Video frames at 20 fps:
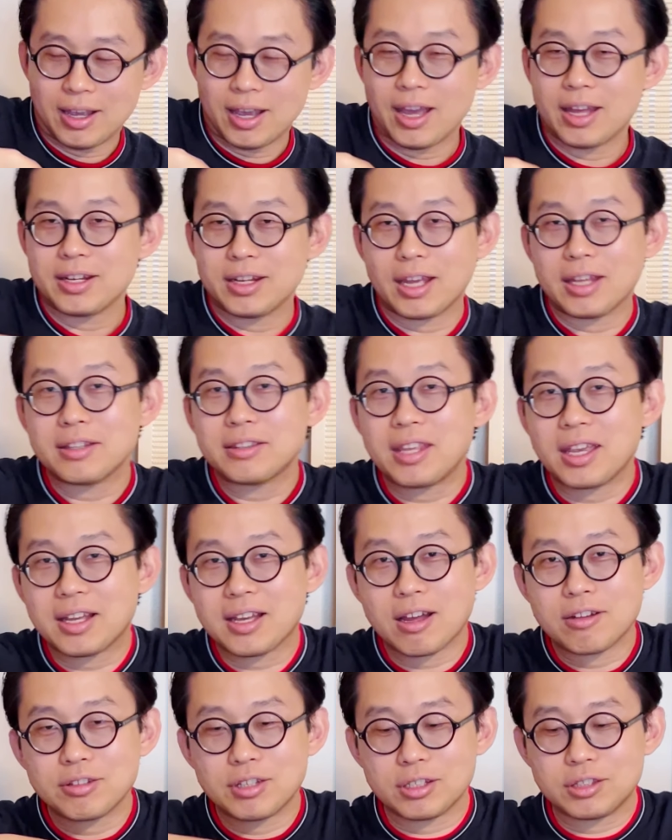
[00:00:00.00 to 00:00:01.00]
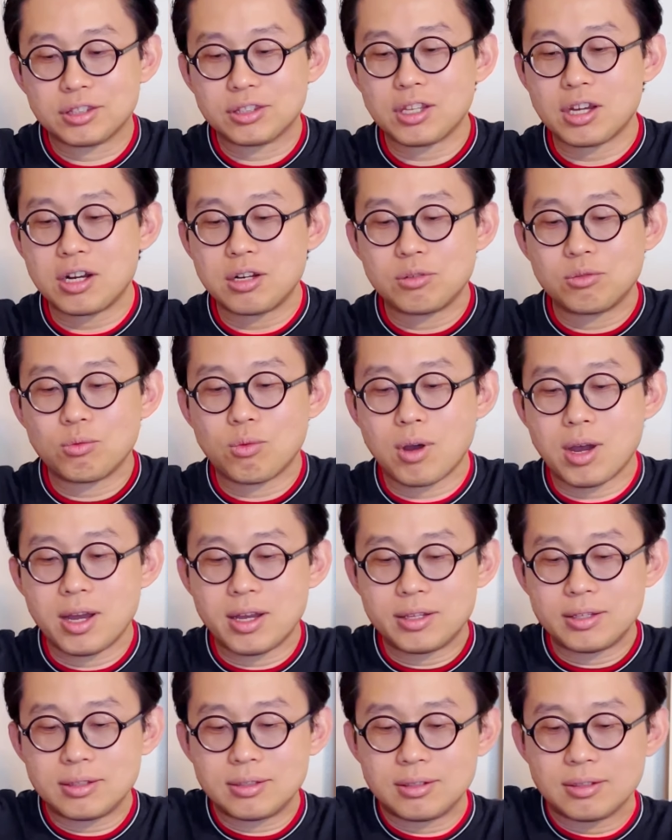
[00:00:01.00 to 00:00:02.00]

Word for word: And then take out the third one.